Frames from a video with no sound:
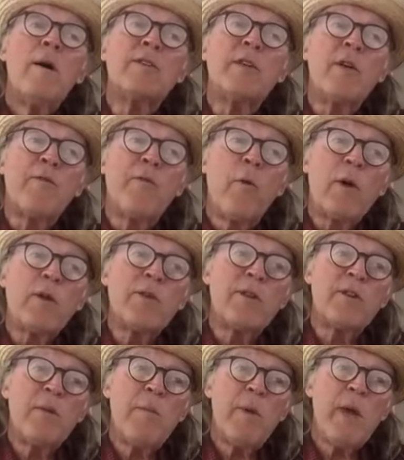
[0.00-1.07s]
it's
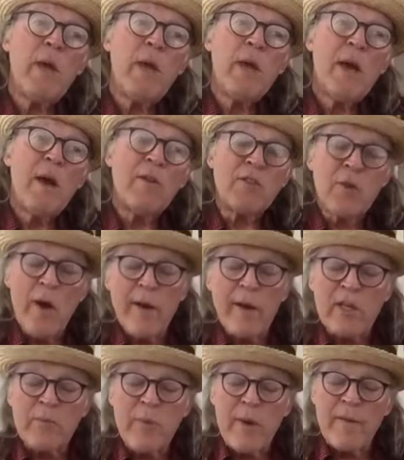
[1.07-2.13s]
unfortunate to me. I was trying to
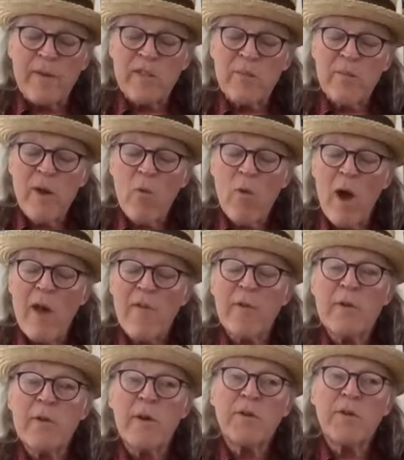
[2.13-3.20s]
explain this to my wife
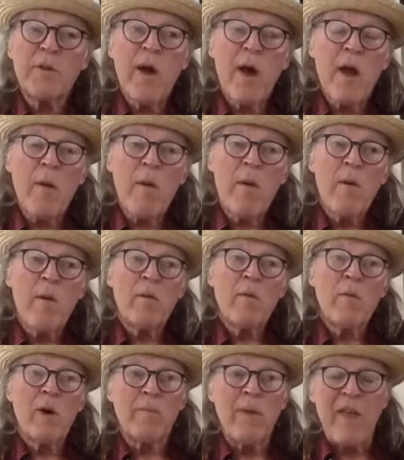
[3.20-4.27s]
earlier tonight,
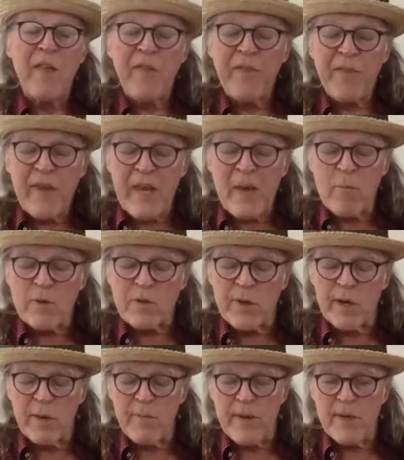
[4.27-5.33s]
what my theme was
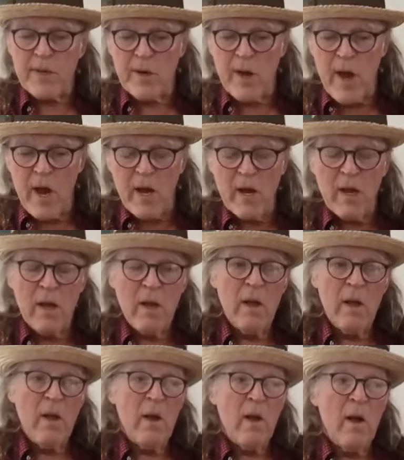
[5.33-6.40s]
going to be tonight.
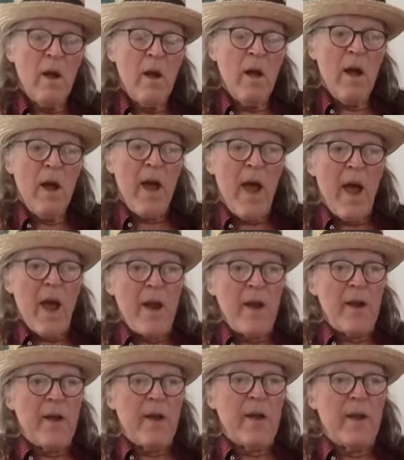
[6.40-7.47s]

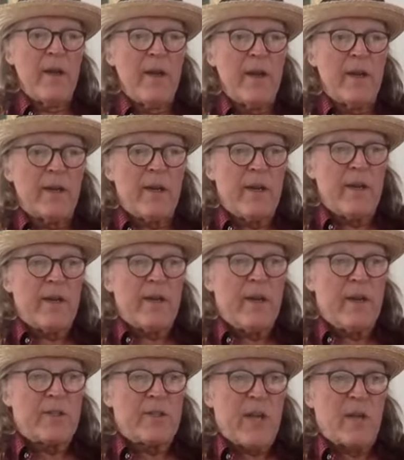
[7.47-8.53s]
And it, it
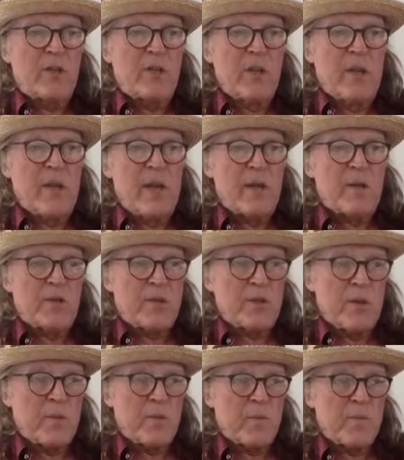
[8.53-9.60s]
essentially
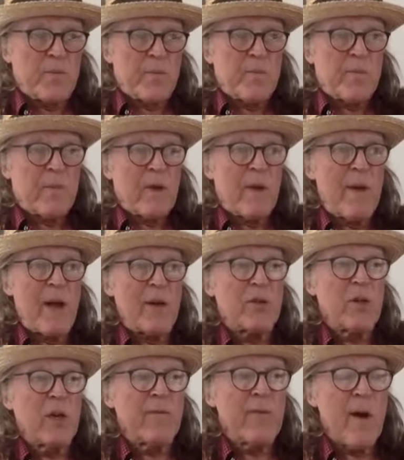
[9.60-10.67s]
is I'm not
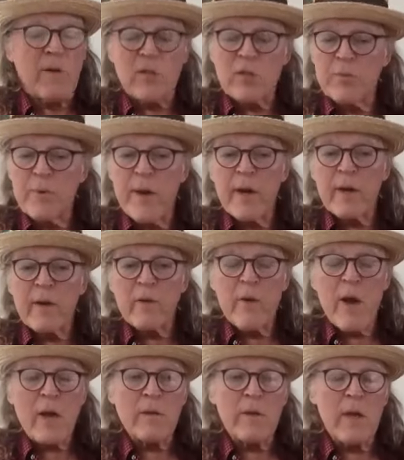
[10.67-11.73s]
sure if I'll explain it
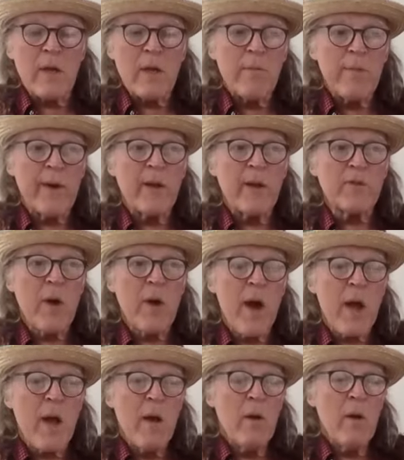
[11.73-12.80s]
correctly, but I'll
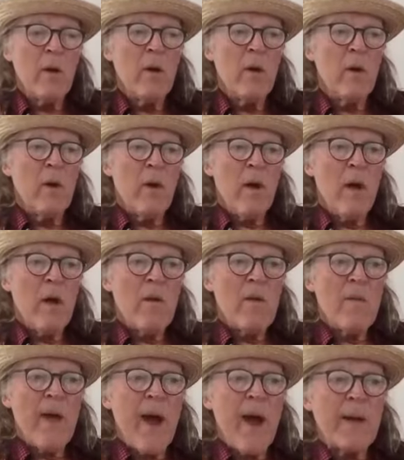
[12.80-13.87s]
try.
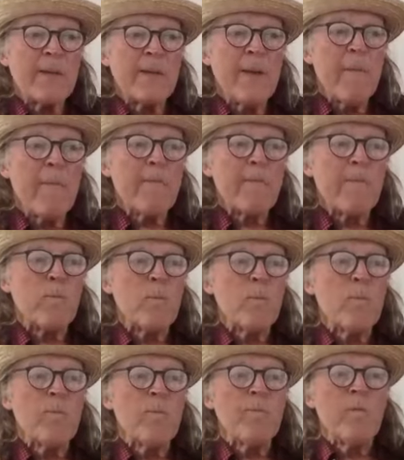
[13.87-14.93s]
That
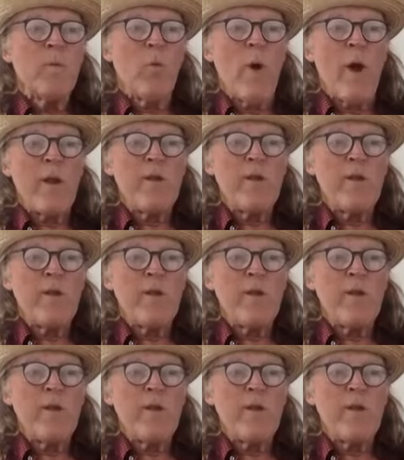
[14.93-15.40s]
when